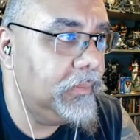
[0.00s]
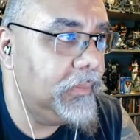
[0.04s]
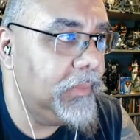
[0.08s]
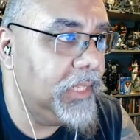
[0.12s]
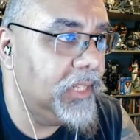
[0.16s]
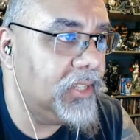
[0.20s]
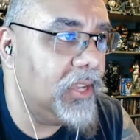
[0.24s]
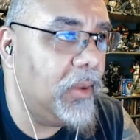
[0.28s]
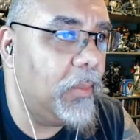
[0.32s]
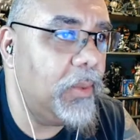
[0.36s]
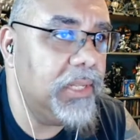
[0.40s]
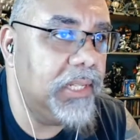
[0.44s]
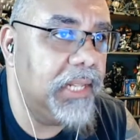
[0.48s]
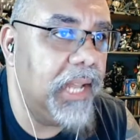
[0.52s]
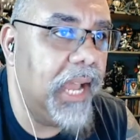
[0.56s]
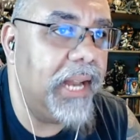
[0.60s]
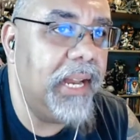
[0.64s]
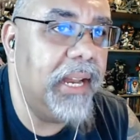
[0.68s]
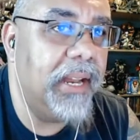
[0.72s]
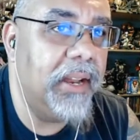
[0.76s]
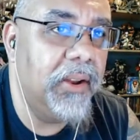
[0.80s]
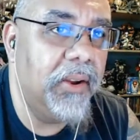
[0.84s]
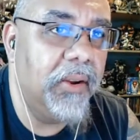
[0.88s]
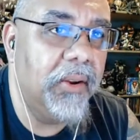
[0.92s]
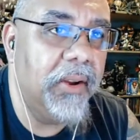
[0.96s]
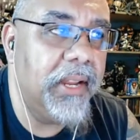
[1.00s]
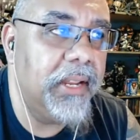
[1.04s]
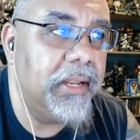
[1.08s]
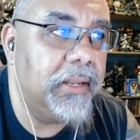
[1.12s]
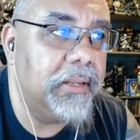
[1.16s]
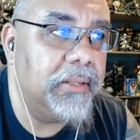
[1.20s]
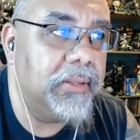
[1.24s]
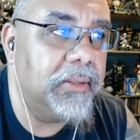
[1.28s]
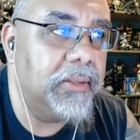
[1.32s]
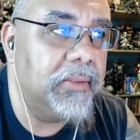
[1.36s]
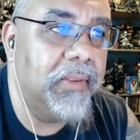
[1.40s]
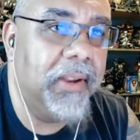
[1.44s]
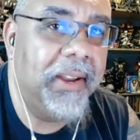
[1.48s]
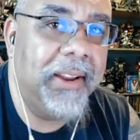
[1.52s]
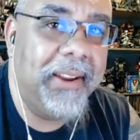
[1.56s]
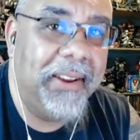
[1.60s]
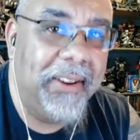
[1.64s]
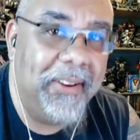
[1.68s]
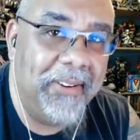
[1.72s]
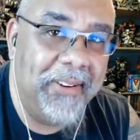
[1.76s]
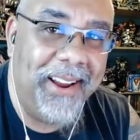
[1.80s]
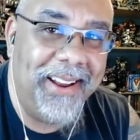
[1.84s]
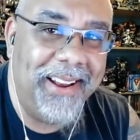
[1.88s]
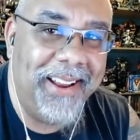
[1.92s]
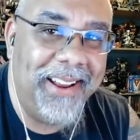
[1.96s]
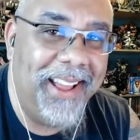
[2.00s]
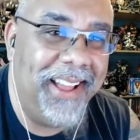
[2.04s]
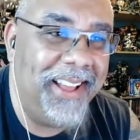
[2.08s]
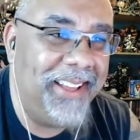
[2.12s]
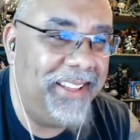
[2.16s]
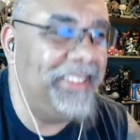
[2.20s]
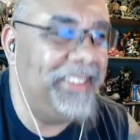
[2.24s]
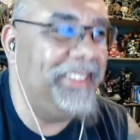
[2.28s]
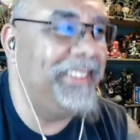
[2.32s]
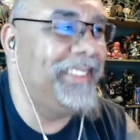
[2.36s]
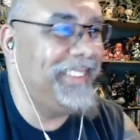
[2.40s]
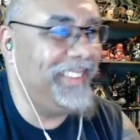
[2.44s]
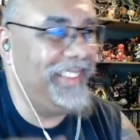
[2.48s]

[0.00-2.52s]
It's almost ninety degrees over here right now.